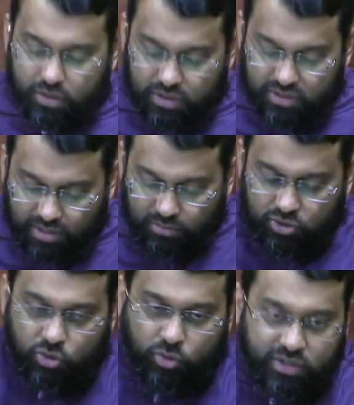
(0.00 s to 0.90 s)
some
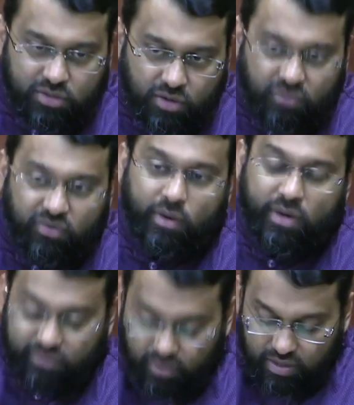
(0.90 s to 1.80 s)
stories that are very,
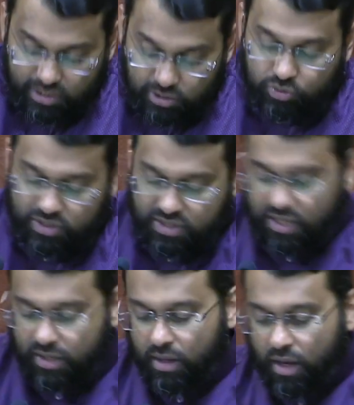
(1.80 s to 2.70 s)
very
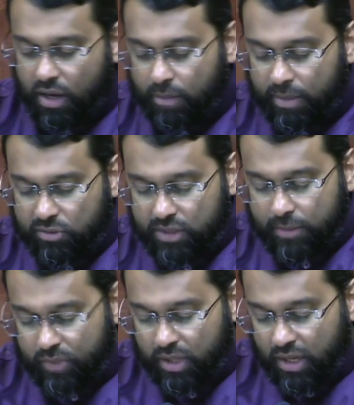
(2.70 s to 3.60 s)
interesting uh, about
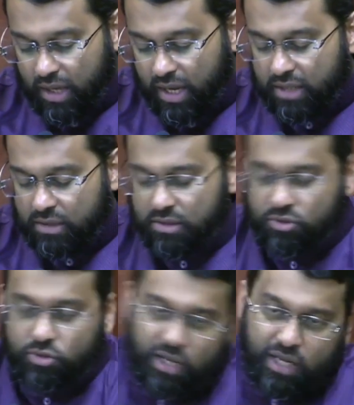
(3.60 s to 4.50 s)
them. And
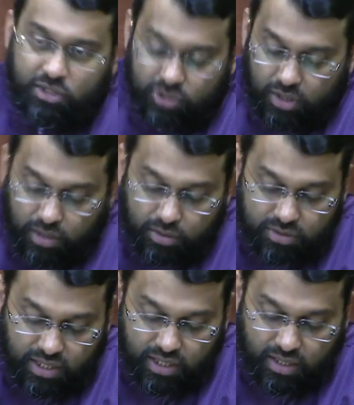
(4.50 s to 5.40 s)
today, inshallah
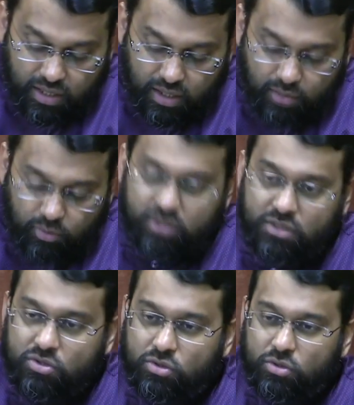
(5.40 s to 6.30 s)
ta'ala, I
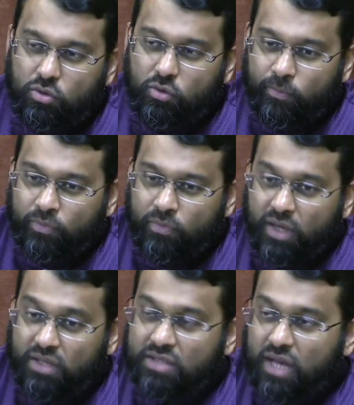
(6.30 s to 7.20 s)
wanted to do
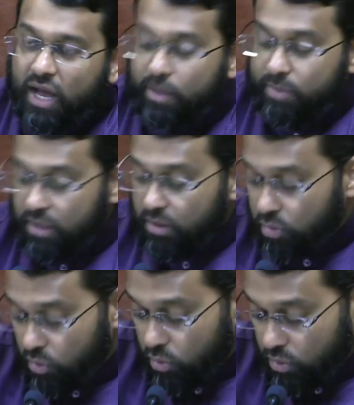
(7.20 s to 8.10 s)
a Sahabi
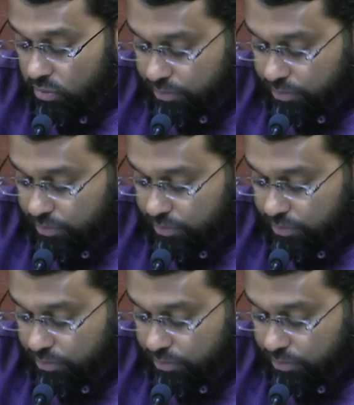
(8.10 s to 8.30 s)
who